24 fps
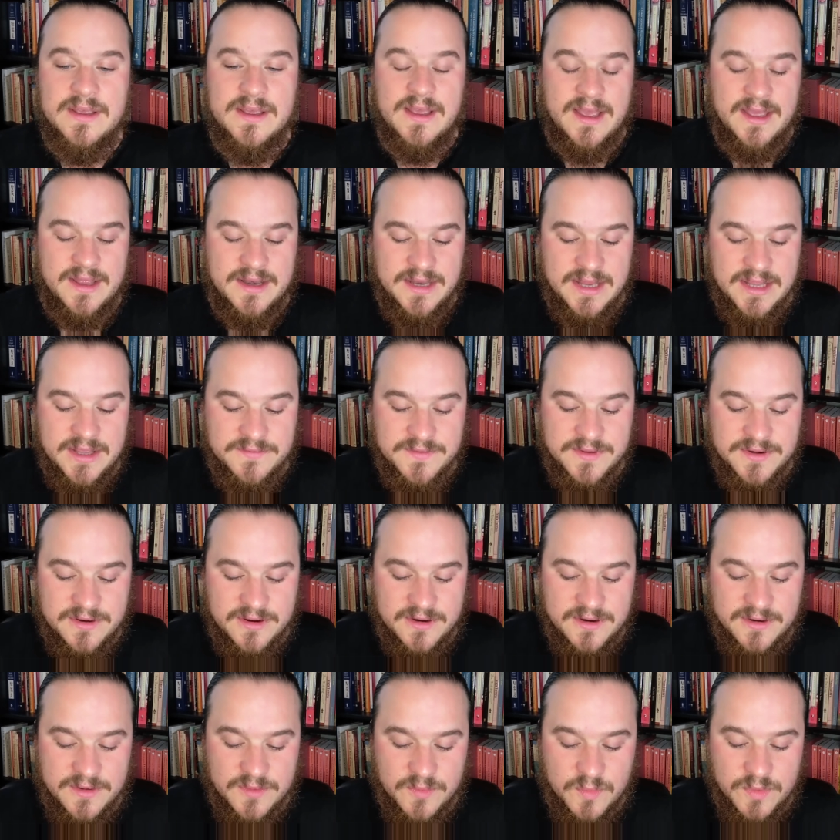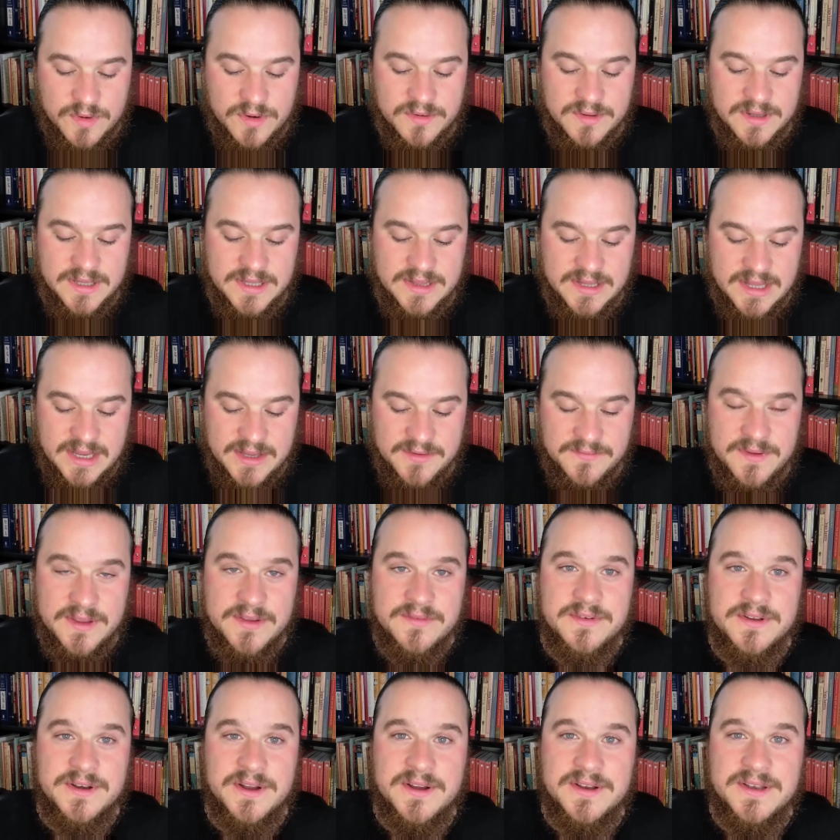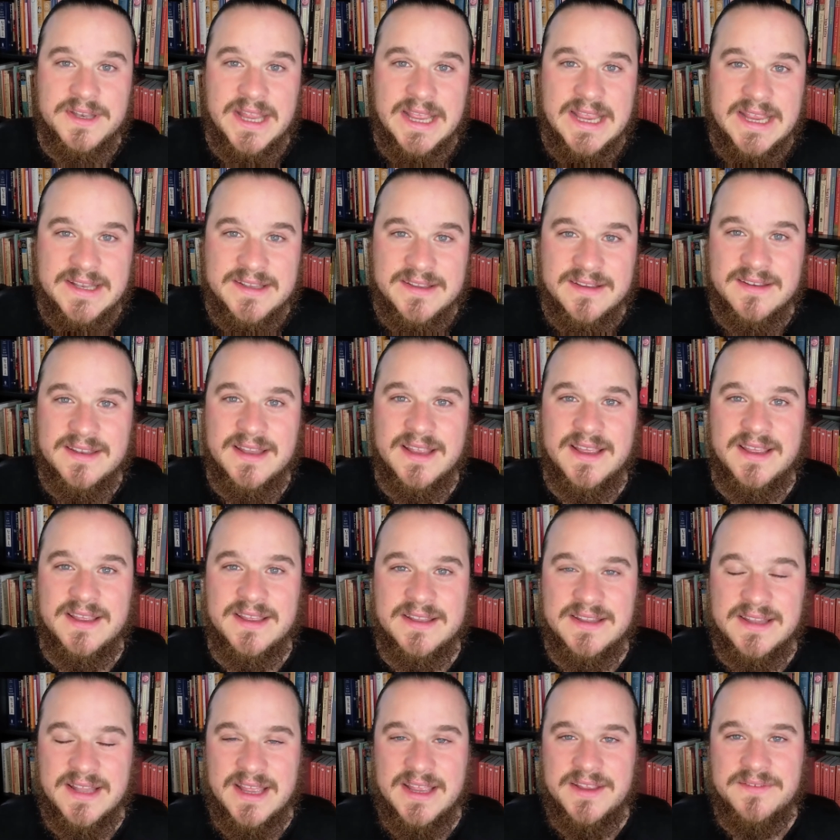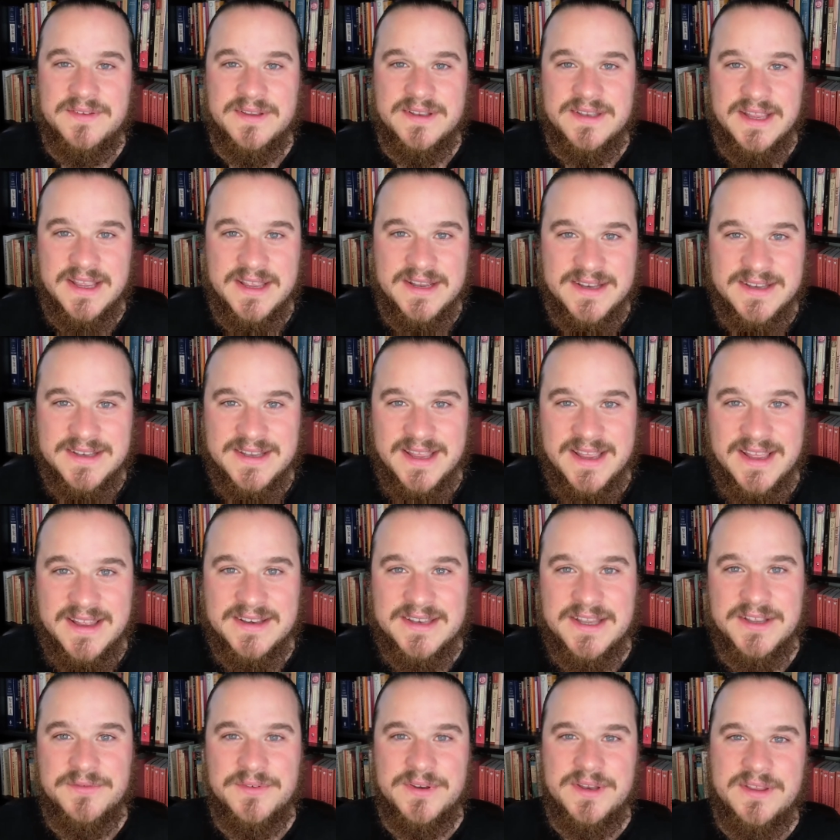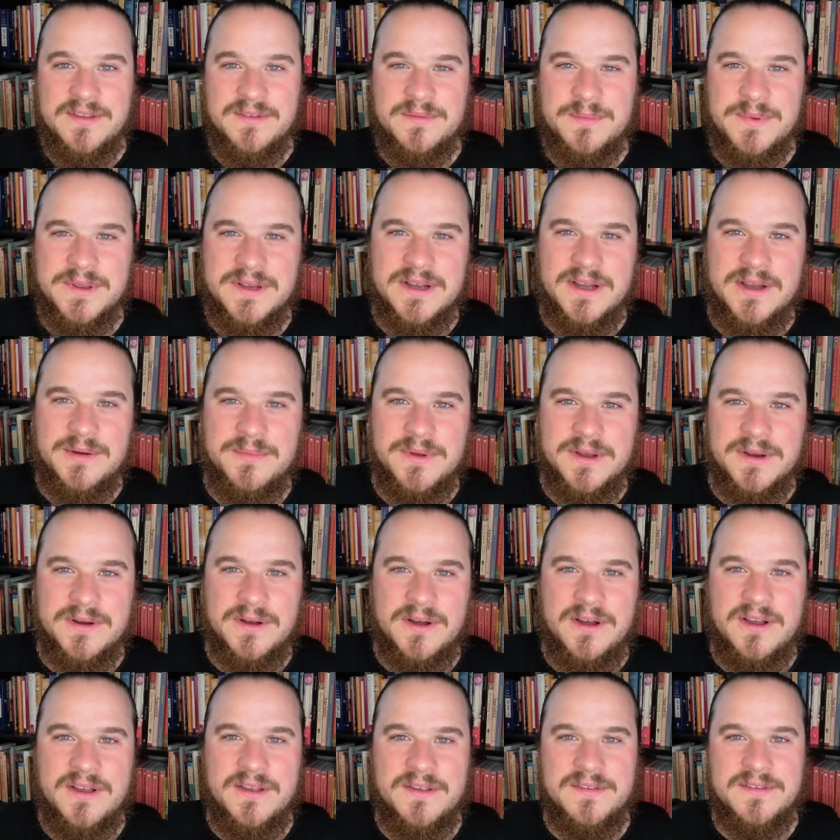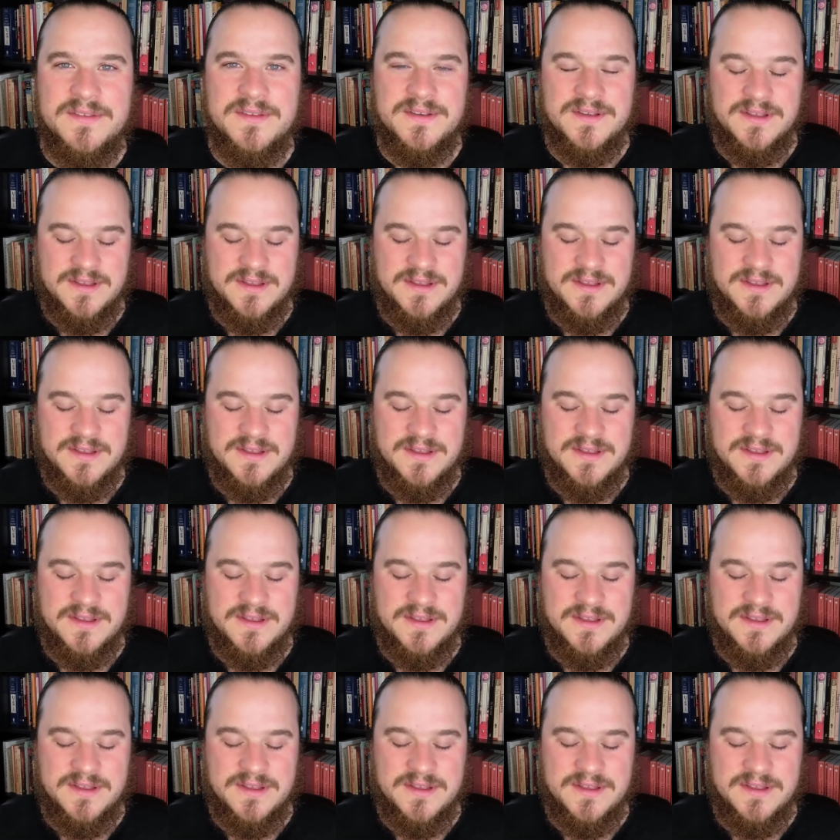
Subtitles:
And even our worldly life, even our day-to-day life and day-to-day activities become a cause